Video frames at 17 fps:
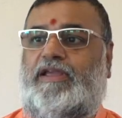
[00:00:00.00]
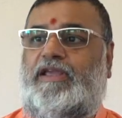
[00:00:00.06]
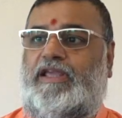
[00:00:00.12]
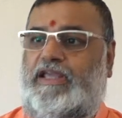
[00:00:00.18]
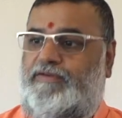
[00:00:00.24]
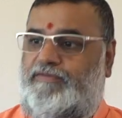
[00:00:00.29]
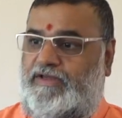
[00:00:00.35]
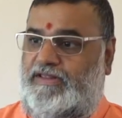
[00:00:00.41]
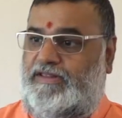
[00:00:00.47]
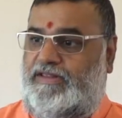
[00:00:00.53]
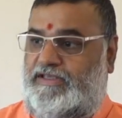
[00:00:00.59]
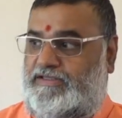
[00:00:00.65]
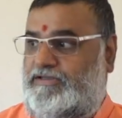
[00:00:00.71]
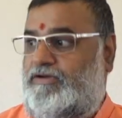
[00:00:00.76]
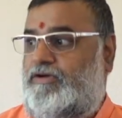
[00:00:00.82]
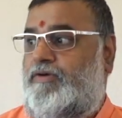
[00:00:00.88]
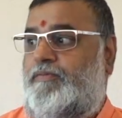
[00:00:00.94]
Even
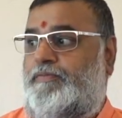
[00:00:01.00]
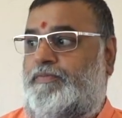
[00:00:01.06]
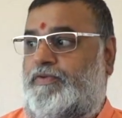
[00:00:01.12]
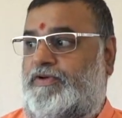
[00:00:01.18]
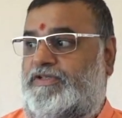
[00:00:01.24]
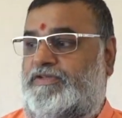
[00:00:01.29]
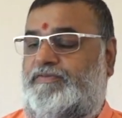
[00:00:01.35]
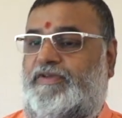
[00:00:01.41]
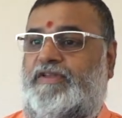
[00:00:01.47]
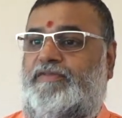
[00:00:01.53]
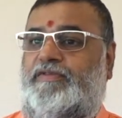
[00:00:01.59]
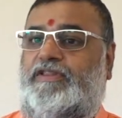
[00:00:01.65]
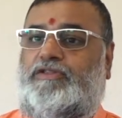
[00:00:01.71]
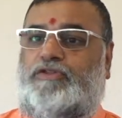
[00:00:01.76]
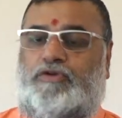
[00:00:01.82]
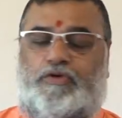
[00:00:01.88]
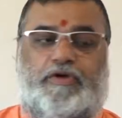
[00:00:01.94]
this compost, when we
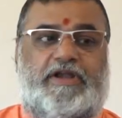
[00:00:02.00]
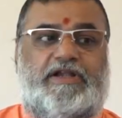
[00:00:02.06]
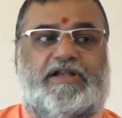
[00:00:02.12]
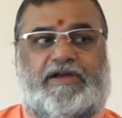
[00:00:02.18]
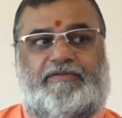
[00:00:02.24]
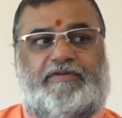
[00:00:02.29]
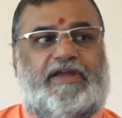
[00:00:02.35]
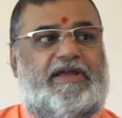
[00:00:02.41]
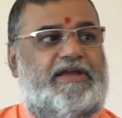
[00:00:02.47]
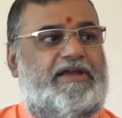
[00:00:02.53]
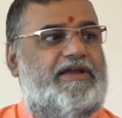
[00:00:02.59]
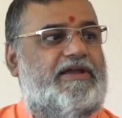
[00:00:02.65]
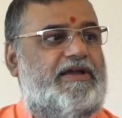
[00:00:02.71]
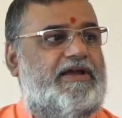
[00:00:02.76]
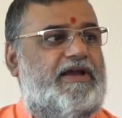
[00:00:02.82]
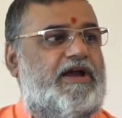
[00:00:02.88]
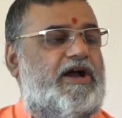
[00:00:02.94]
throw it away,
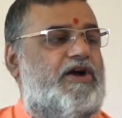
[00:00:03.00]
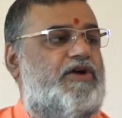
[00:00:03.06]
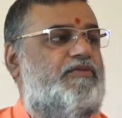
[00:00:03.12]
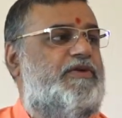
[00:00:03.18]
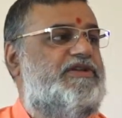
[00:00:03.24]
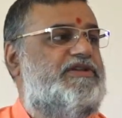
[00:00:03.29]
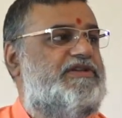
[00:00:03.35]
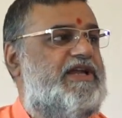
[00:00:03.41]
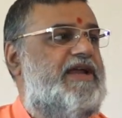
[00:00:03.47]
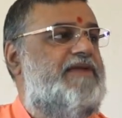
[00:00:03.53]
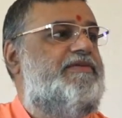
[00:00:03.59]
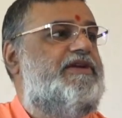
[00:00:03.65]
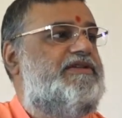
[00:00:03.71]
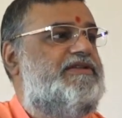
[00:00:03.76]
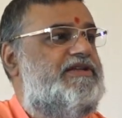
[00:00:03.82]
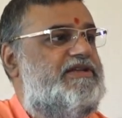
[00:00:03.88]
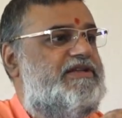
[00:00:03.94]
how much time
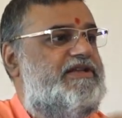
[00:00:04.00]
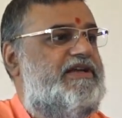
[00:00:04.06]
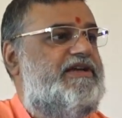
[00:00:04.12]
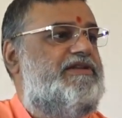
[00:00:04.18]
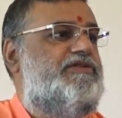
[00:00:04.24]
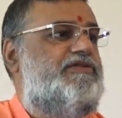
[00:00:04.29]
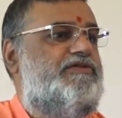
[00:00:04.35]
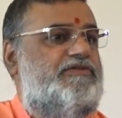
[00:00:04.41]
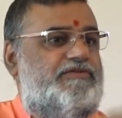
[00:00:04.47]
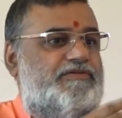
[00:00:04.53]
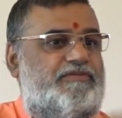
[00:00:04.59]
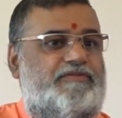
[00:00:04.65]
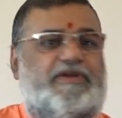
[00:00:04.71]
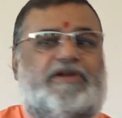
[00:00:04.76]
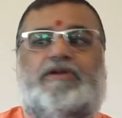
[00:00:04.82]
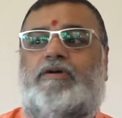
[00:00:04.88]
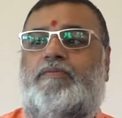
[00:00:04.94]
does it take to
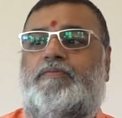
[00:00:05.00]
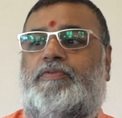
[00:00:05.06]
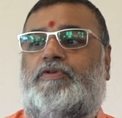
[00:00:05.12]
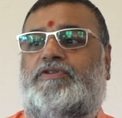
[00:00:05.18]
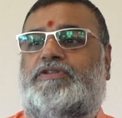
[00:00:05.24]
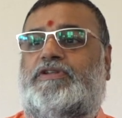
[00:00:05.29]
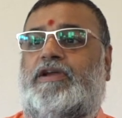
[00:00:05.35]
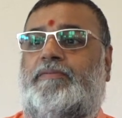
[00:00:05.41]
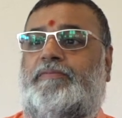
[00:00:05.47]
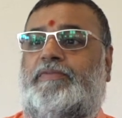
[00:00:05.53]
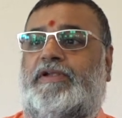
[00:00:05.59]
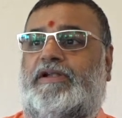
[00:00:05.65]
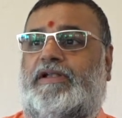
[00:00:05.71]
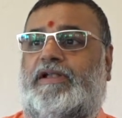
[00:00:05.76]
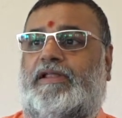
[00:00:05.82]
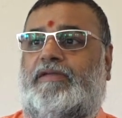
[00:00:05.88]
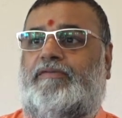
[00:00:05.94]
be compost
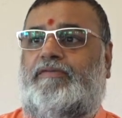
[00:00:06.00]
completely?